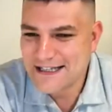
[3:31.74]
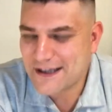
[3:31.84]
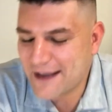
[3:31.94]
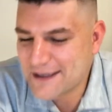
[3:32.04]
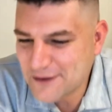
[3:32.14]

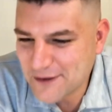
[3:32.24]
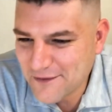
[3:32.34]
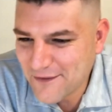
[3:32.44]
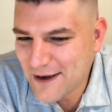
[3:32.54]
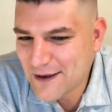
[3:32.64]
that's all
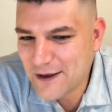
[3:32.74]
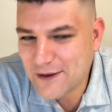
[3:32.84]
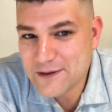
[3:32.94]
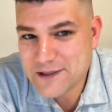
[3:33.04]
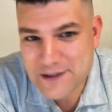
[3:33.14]
of our
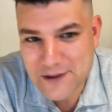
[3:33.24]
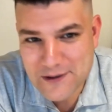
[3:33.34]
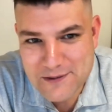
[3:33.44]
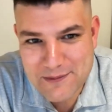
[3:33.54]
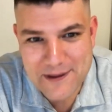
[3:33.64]
goals as
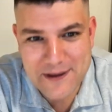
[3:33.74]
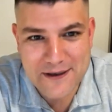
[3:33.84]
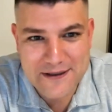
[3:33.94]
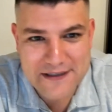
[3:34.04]
entrepreneurs.